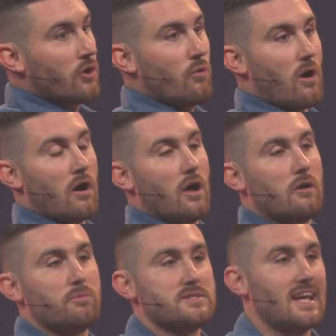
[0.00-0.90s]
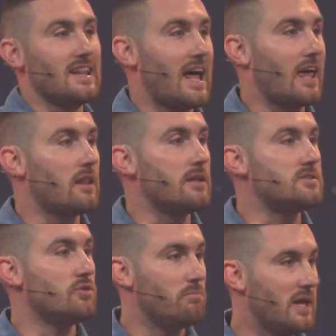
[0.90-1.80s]
who are 100% likely
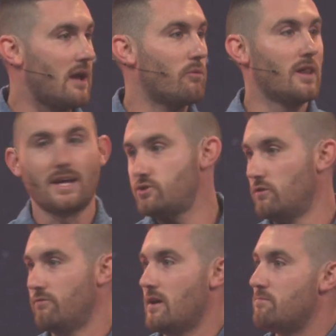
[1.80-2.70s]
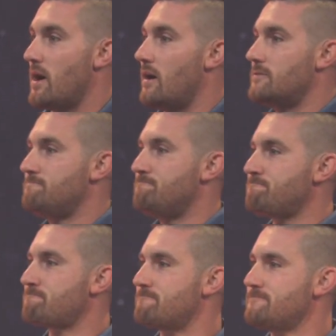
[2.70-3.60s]
to be a relational vampire.
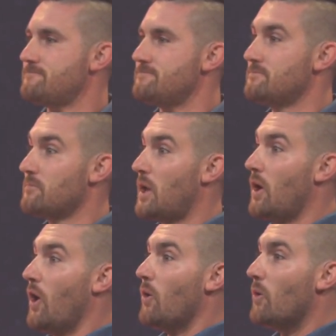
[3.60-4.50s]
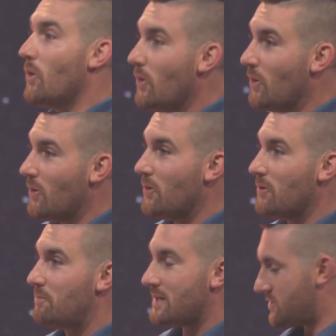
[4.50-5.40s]

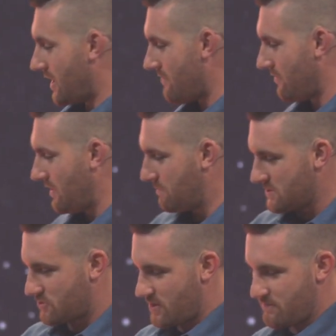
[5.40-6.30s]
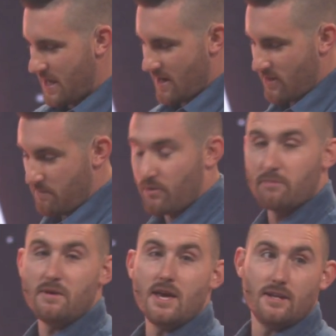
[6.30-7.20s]
Ooh, Pastor Kevin flipped the script. Yeah, they
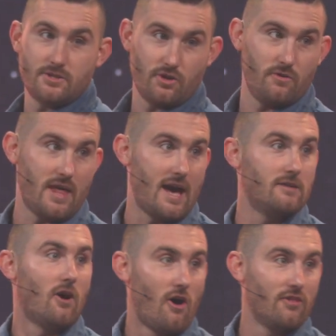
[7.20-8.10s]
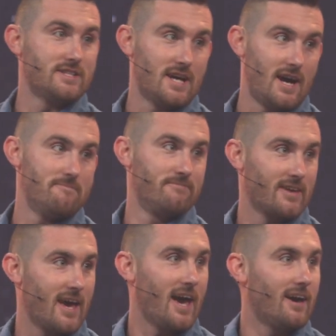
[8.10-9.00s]
bring me in to do that all the time,
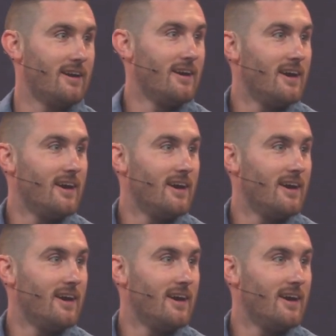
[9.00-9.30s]
okay?